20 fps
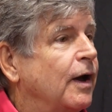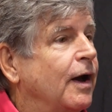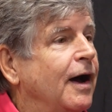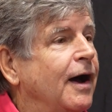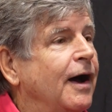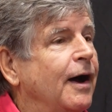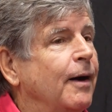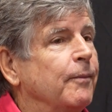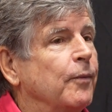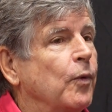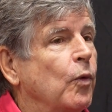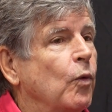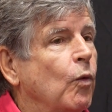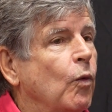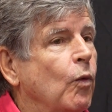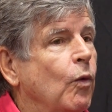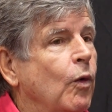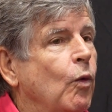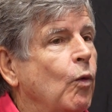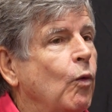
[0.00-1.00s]

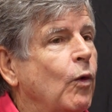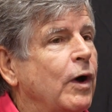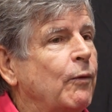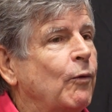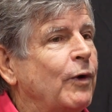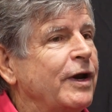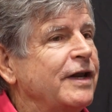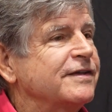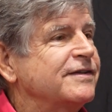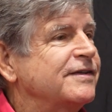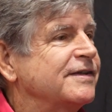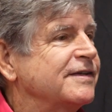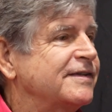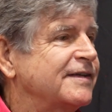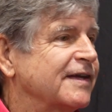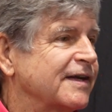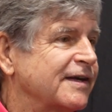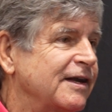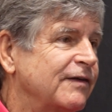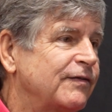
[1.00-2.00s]
What is the
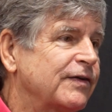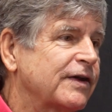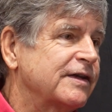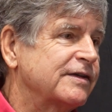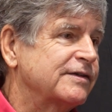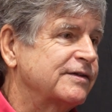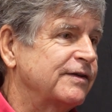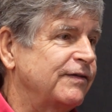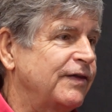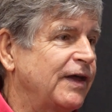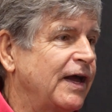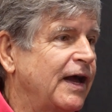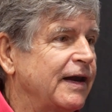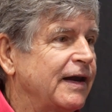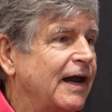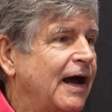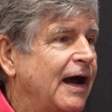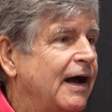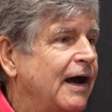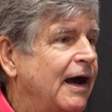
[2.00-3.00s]
significance of that?
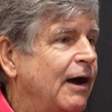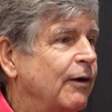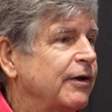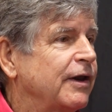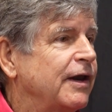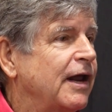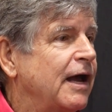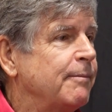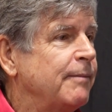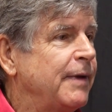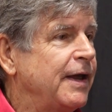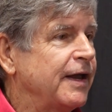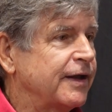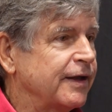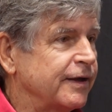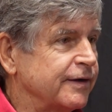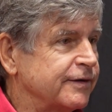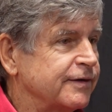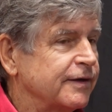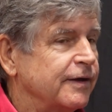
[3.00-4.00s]
How can I make
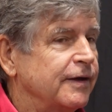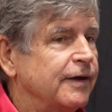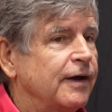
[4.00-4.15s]
it